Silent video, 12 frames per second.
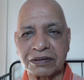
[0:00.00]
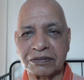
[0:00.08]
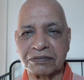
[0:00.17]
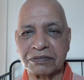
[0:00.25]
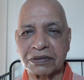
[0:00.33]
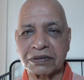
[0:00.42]

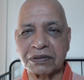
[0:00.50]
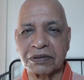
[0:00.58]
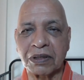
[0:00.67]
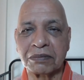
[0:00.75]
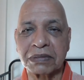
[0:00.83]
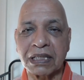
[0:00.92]
of
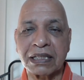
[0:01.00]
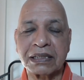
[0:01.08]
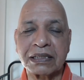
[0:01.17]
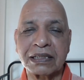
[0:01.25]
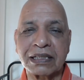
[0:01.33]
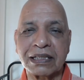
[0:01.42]

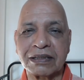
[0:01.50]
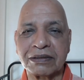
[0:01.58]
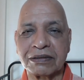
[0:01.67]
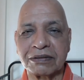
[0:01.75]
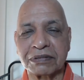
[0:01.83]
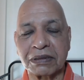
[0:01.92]

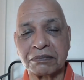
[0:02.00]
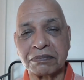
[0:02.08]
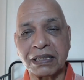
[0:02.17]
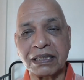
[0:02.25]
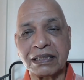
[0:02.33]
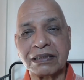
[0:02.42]
camaraderie, of
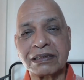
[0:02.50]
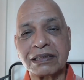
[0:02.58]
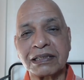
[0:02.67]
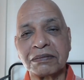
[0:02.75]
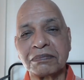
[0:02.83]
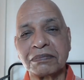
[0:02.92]

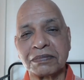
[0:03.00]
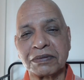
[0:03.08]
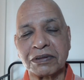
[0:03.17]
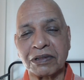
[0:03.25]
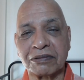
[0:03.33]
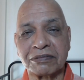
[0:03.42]
companionship,
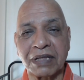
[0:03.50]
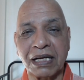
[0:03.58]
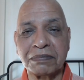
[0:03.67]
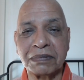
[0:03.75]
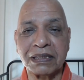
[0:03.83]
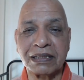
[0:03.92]
of
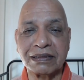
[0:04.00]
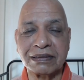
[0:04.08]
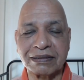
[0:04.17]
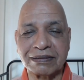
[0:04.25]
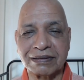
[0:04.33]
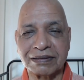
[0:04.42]

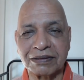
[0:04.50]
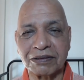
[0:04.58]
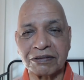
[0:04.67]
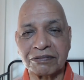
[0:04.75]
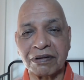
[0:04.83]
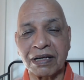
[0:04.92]
happiness,
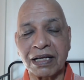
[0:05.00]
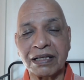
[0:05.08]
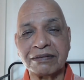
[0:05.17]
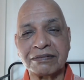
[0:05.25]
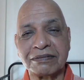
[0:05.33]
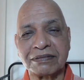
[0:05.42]
of
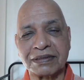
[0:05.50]
love,